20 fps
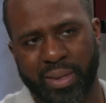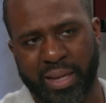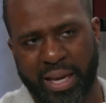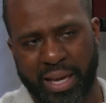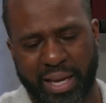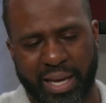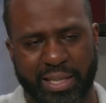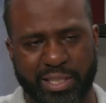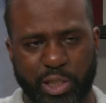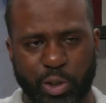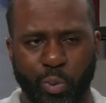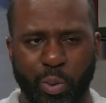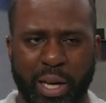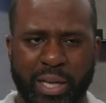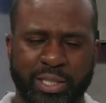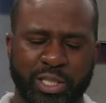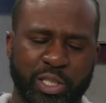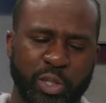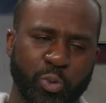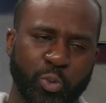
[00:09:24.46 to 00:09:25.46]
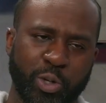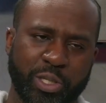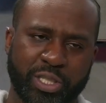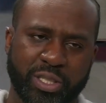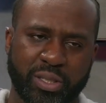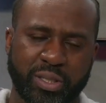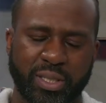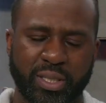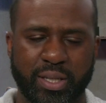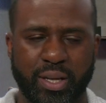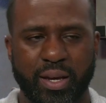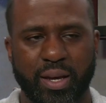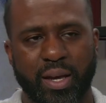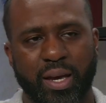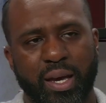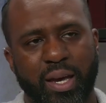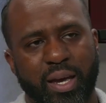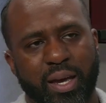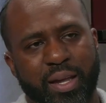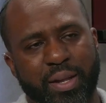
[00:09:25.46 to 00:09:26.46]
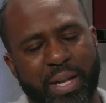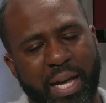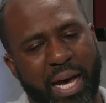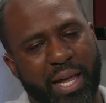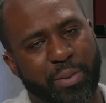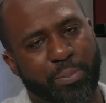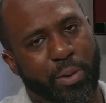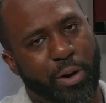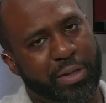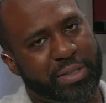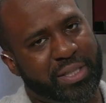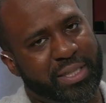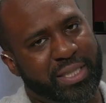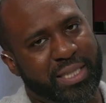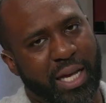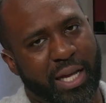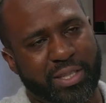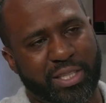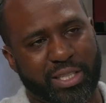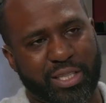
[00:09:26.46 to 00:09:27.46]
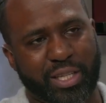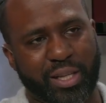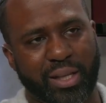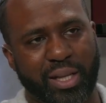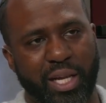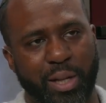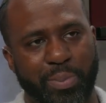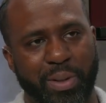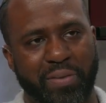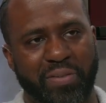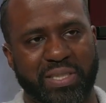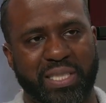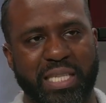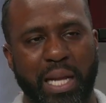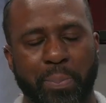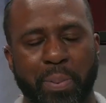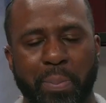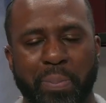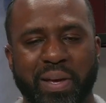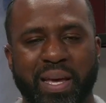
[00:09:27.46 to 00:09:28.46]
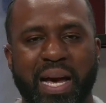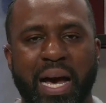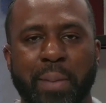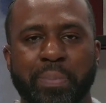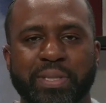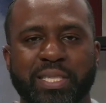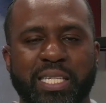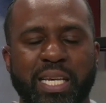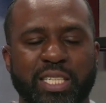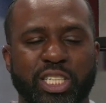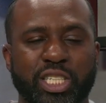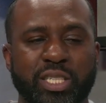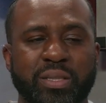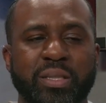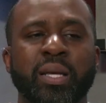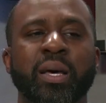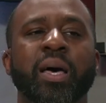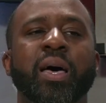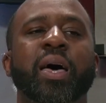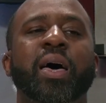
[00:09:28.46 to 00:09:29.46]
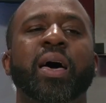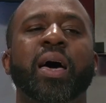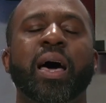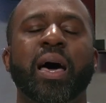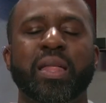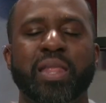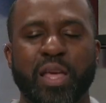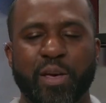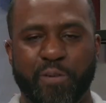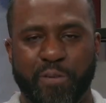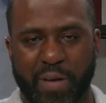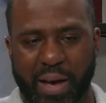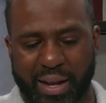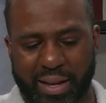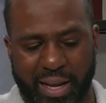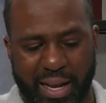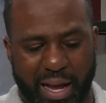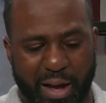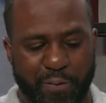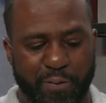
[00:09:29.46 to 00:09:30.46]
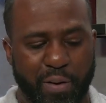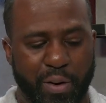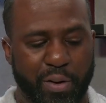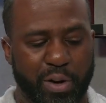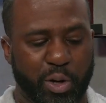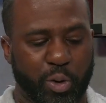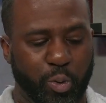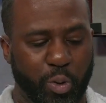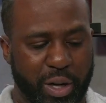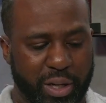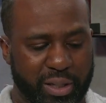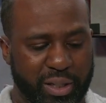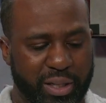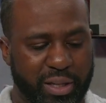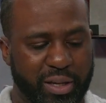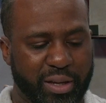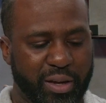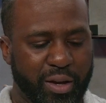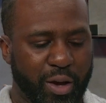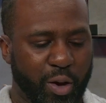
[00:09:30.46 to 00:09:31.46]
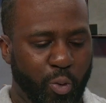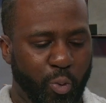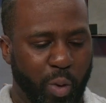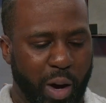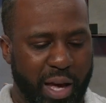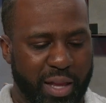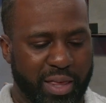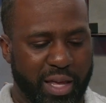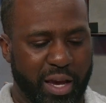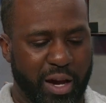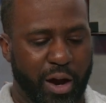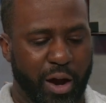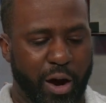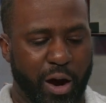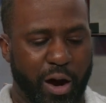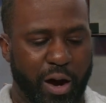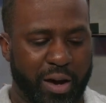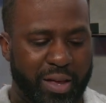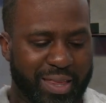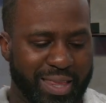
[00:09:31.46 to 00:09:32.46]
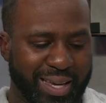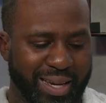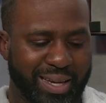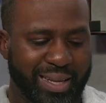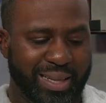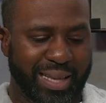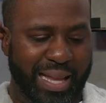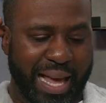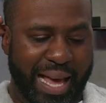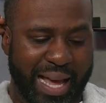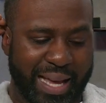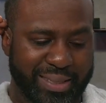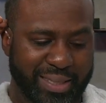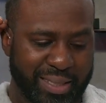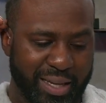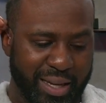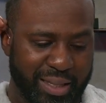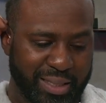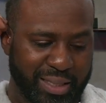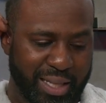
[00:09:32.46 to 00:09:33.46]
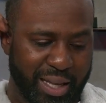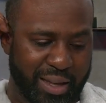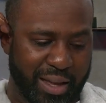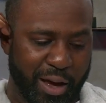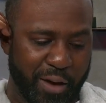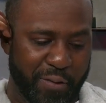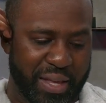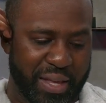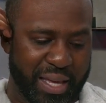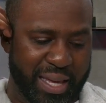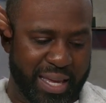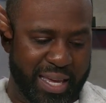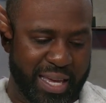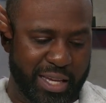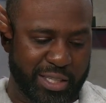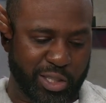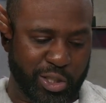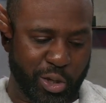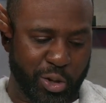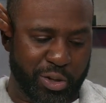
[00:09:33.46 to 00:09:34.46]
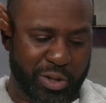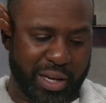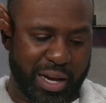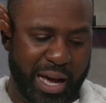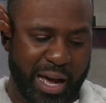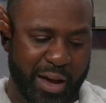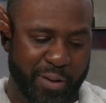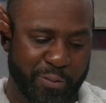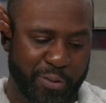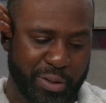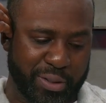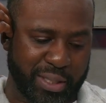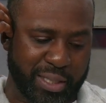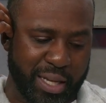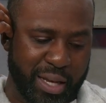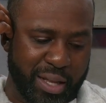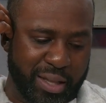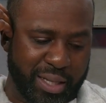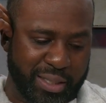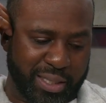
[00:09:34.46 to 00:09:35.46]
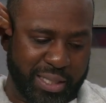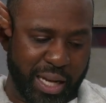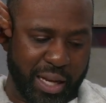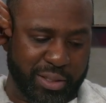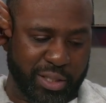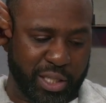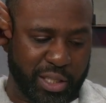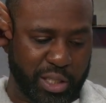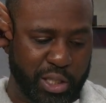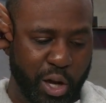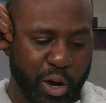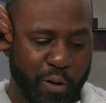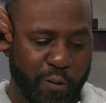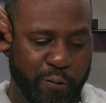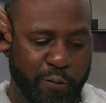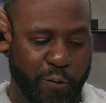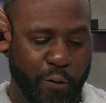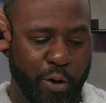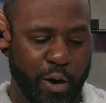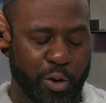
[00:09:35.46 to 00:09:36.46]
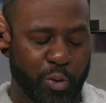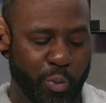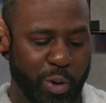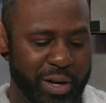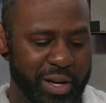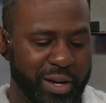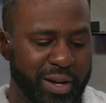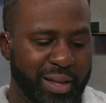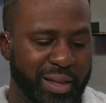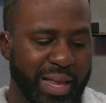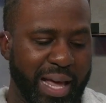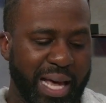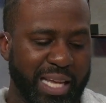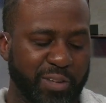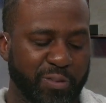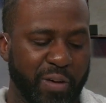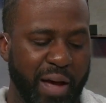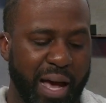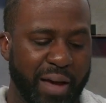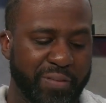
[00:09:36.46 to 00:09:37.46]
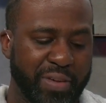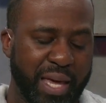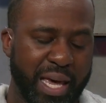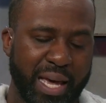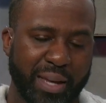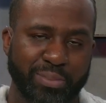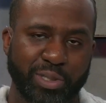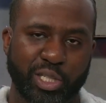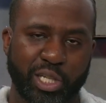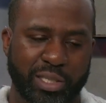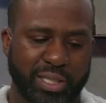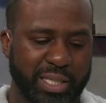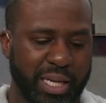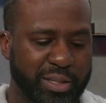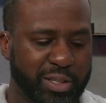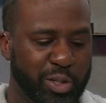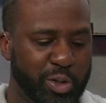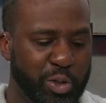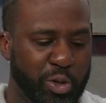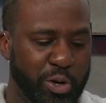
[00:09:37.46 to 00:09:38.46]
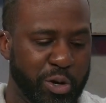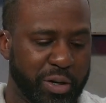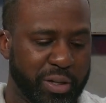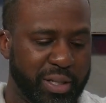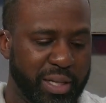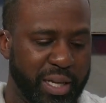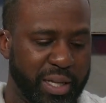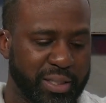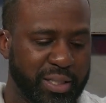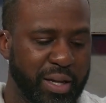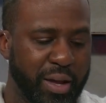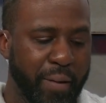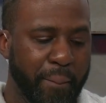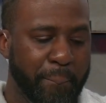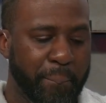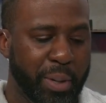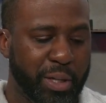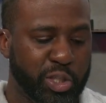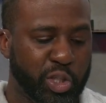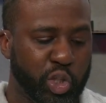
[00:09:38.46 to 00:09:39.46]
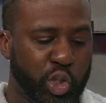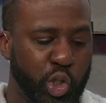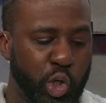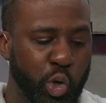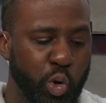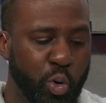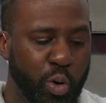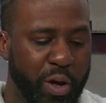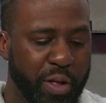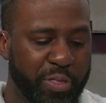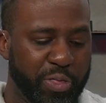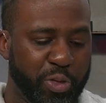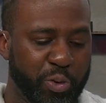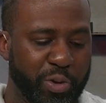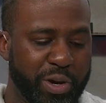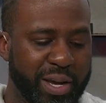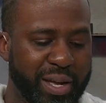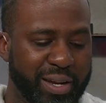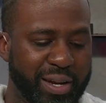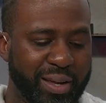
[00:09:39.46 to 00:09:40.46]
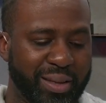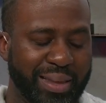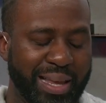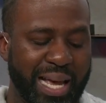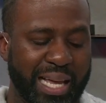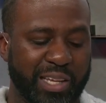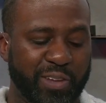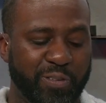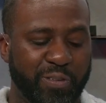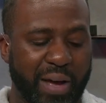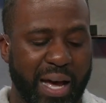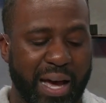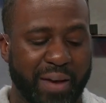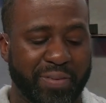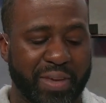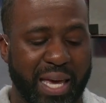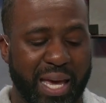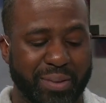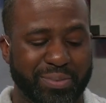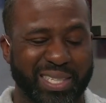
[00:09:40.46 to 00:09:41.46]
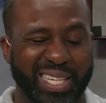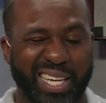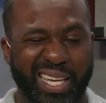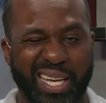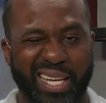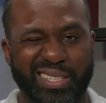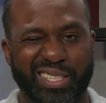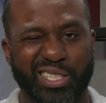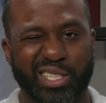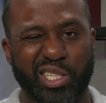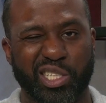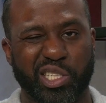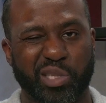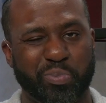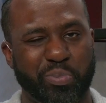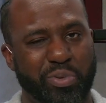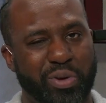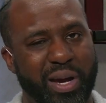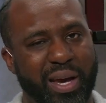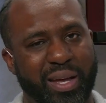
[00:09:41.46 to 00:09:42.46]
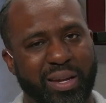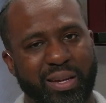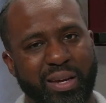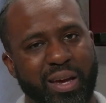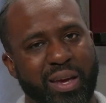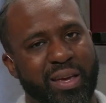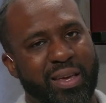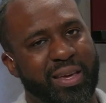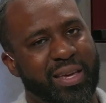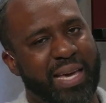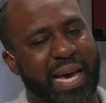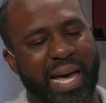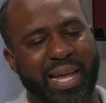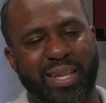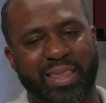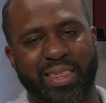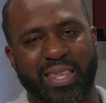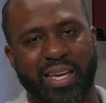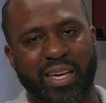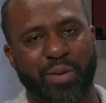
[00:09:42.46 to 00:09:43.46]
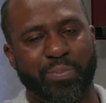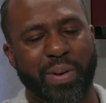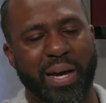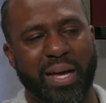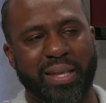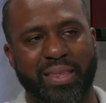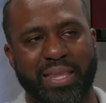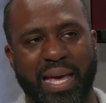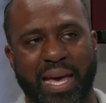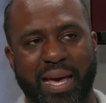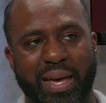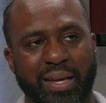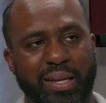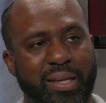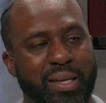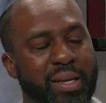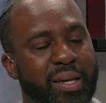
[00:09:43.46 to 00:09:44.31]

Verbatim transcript: against the Washington Wizards. Now, the Boston Celtics, a little bit of a step up in competition, and they found that out very quickly. Why they are the class of the Eastern Conference. The Celtics, 4-1 in their last 5 games, just like the New York Knicks, but 2-3 in their last 5 games against the spread. You got to think about that